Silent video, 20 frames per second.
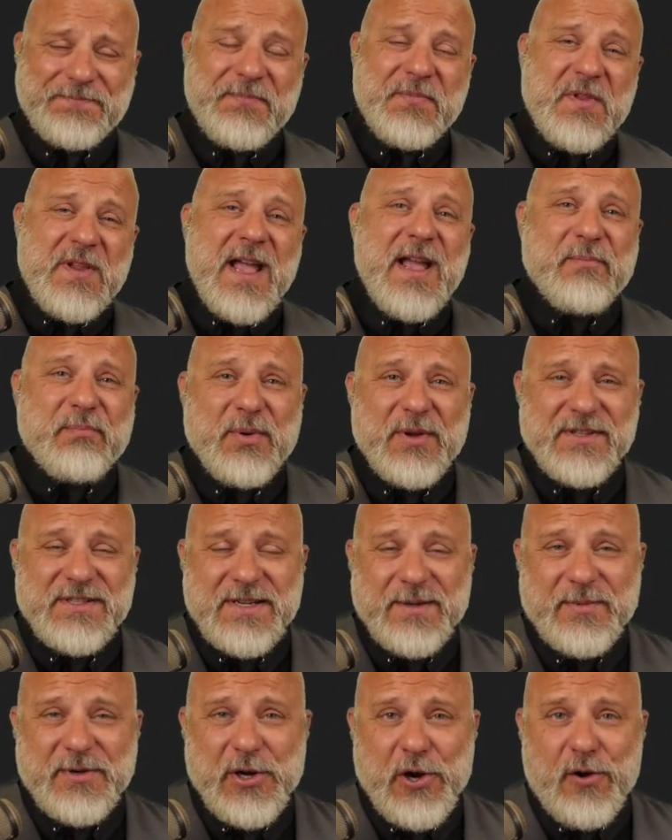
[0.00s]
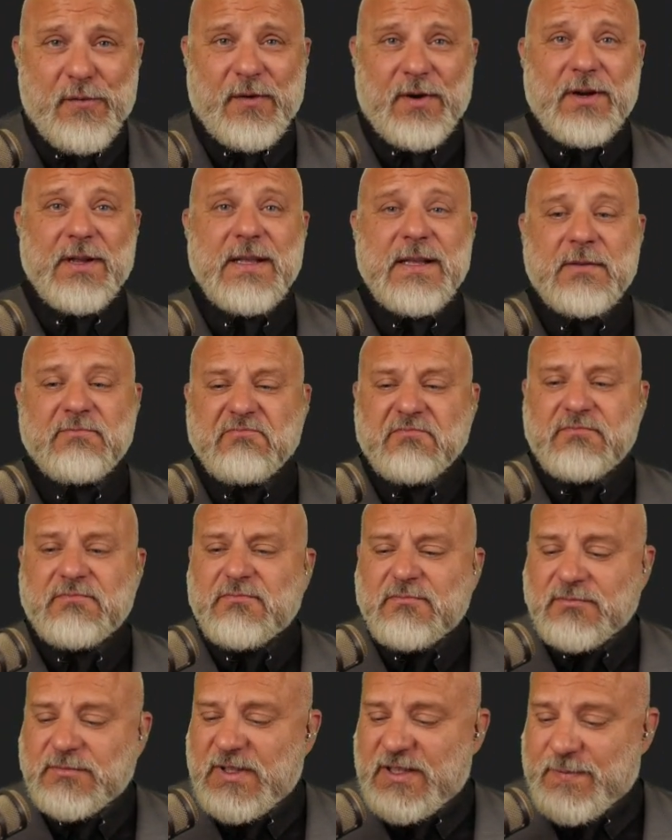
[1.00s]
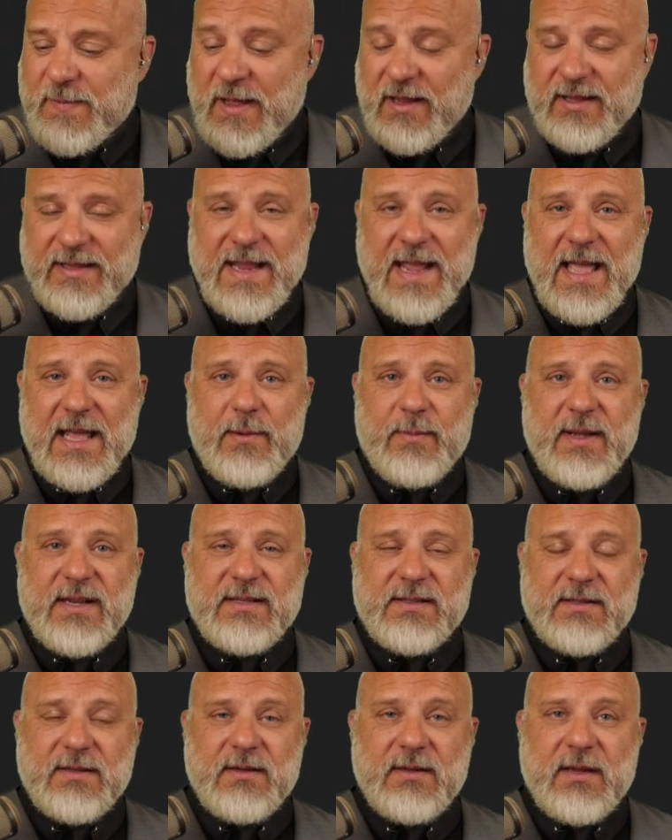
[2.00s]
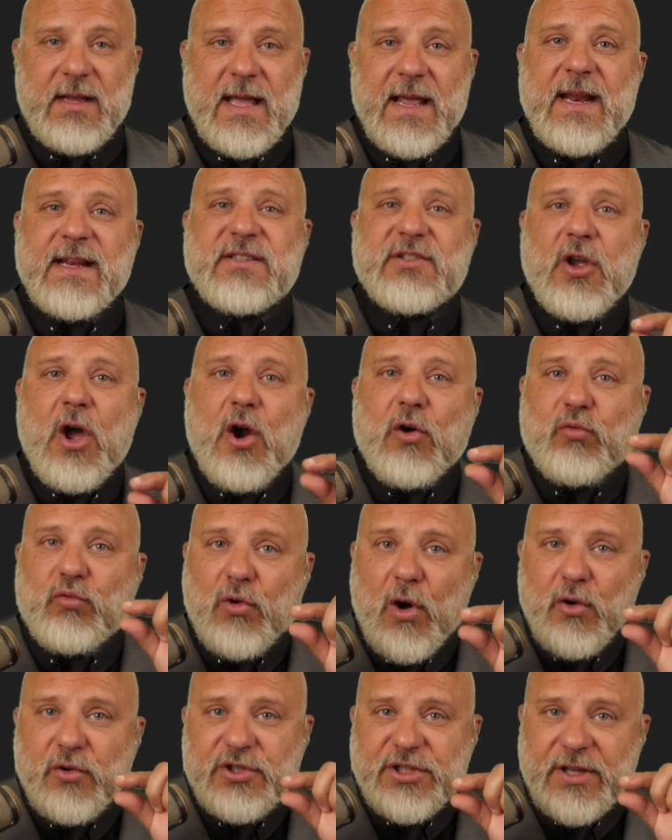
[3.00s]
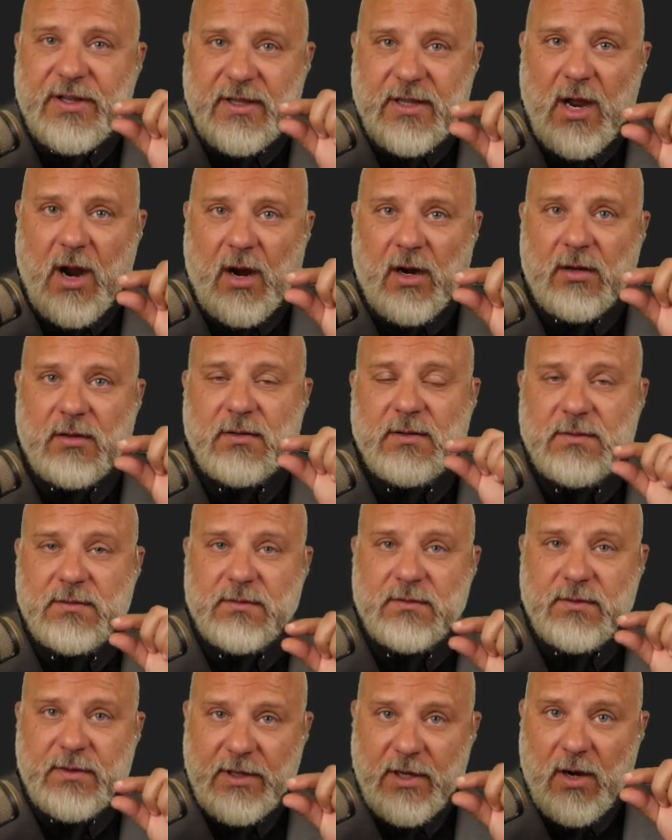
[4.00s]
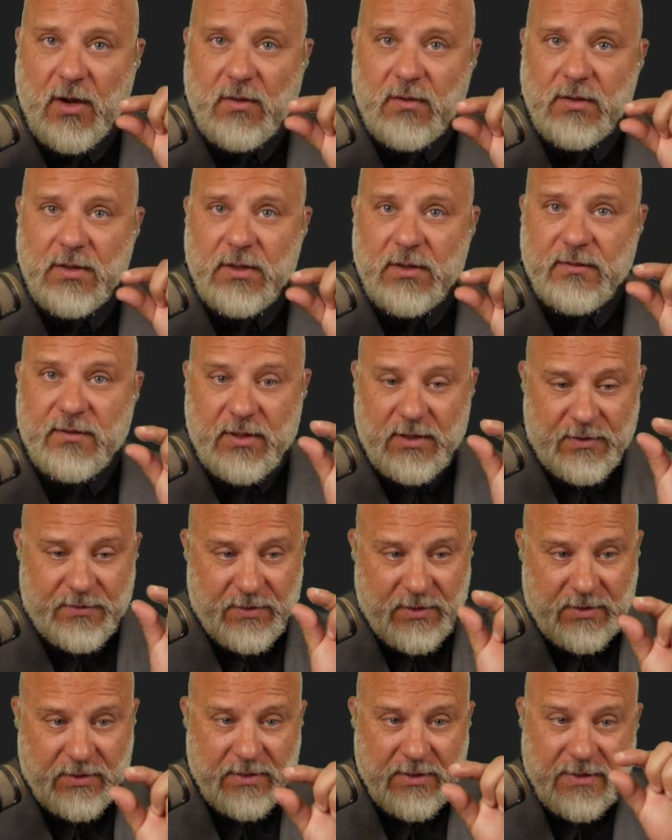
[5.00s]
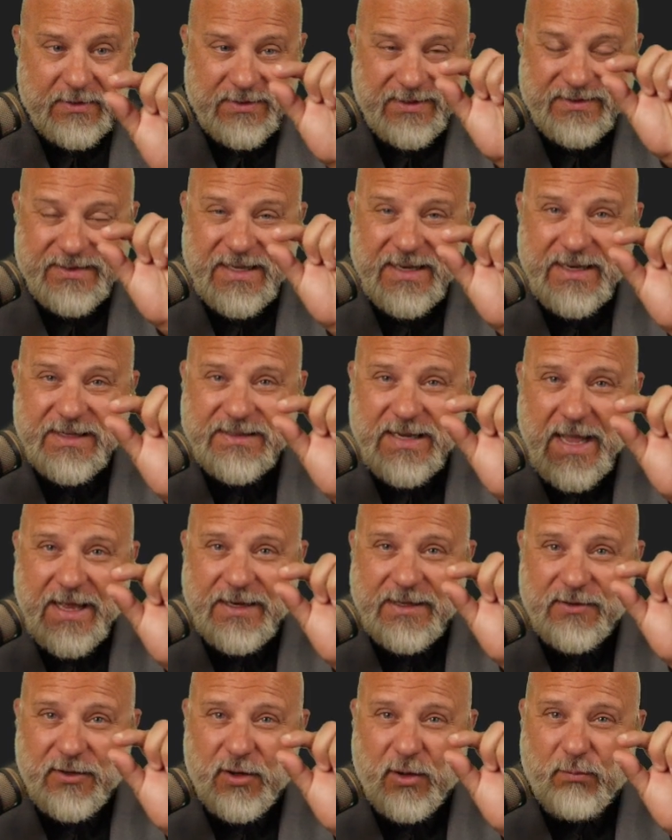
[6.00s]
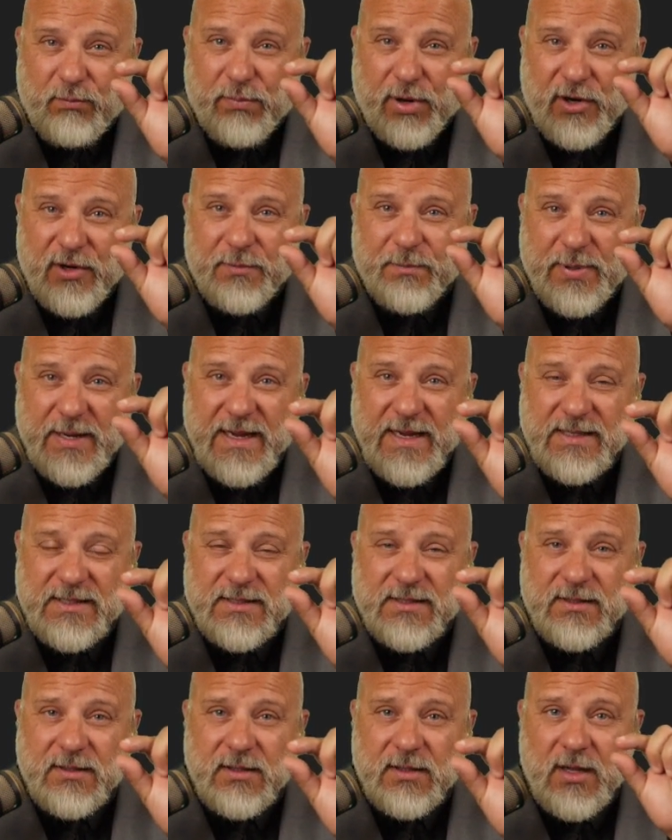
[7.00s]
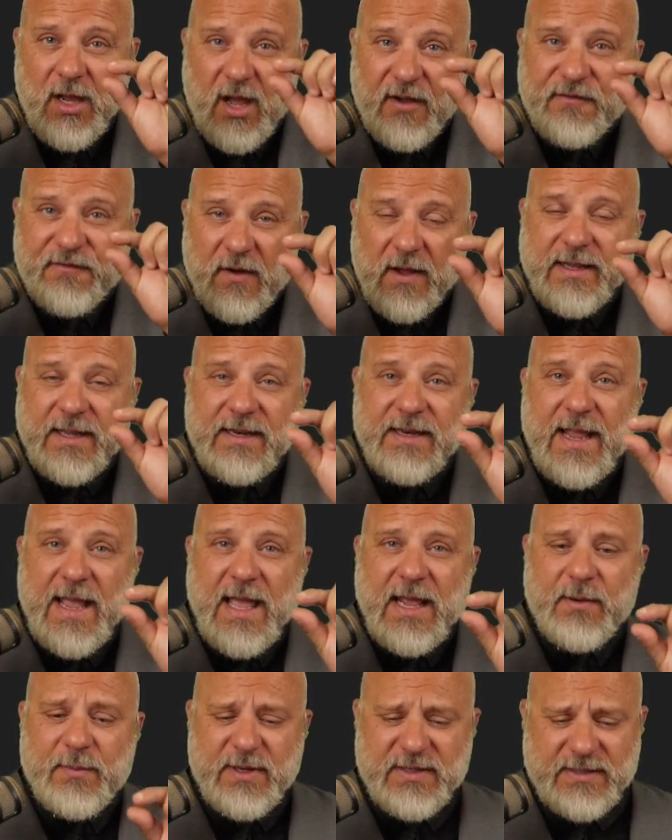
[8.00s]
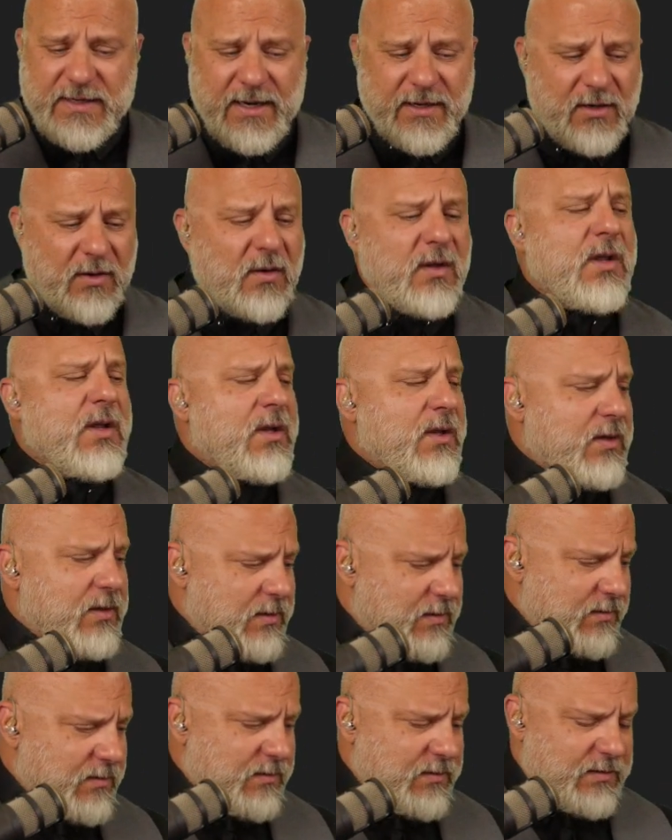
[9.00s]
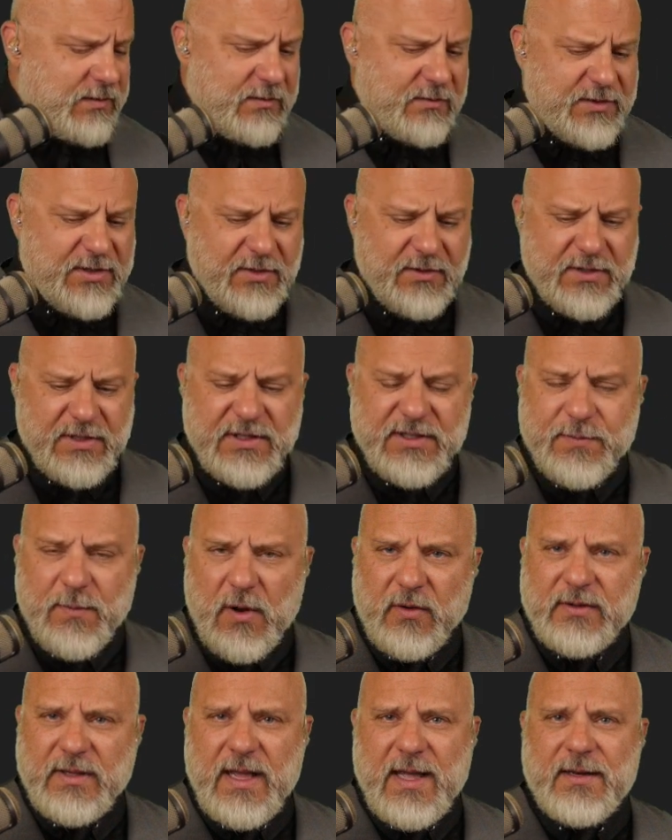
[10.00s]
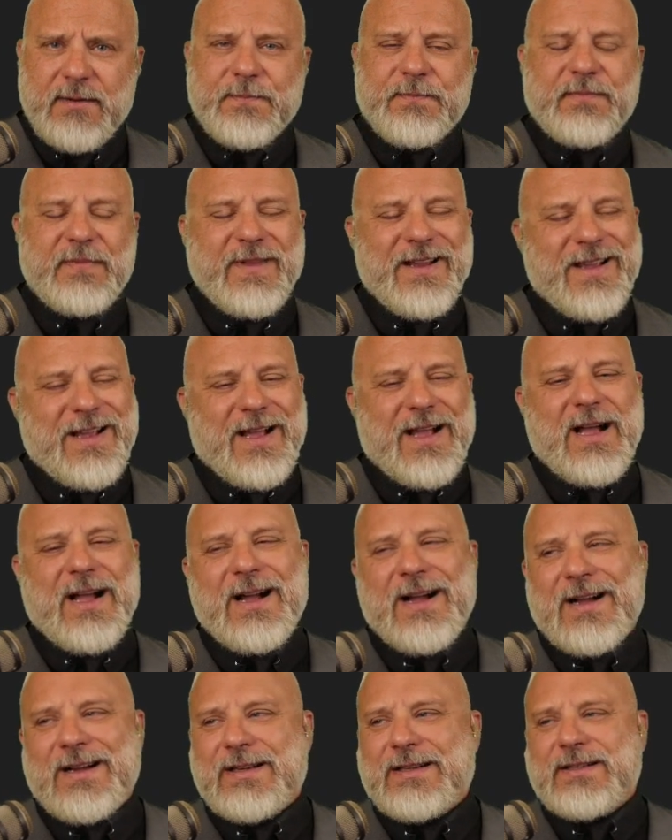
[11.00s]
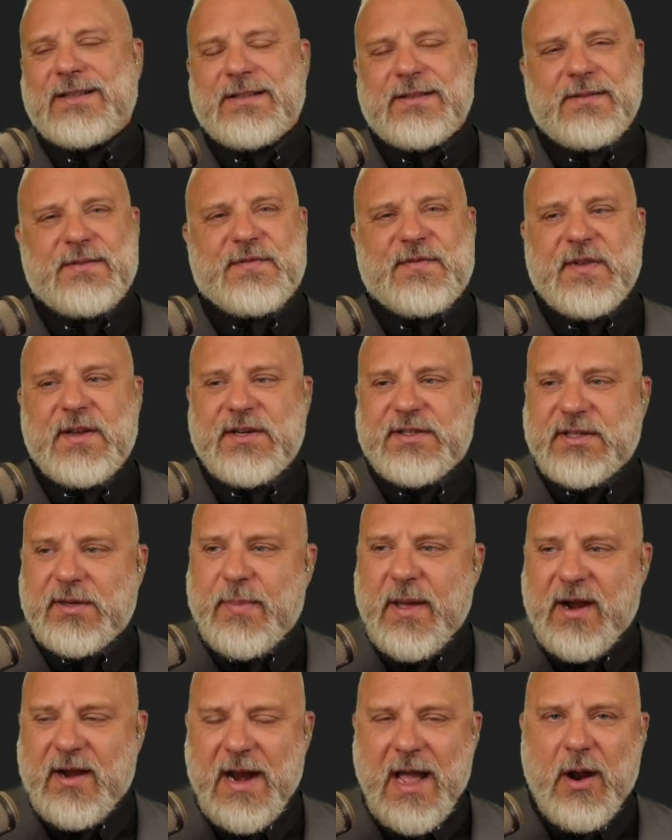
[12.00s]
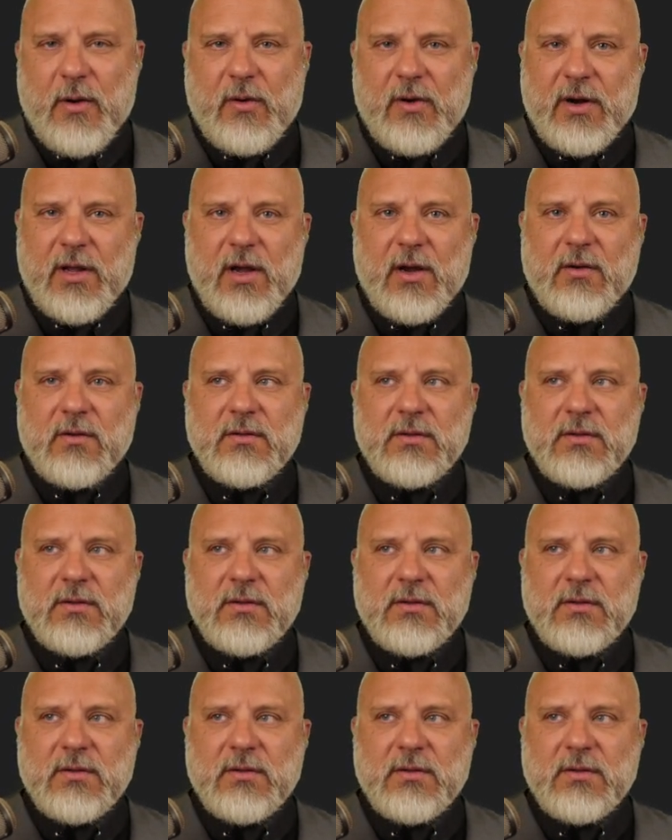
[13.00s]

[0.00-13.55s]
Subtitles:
I pulled somebody over, smell of cannabis, and I saw a roach in the car. You know, the teeny tiny little burnt piece of fucking cannabis, and I go, "Dude, you smoke that?" I finished it about an hour ago.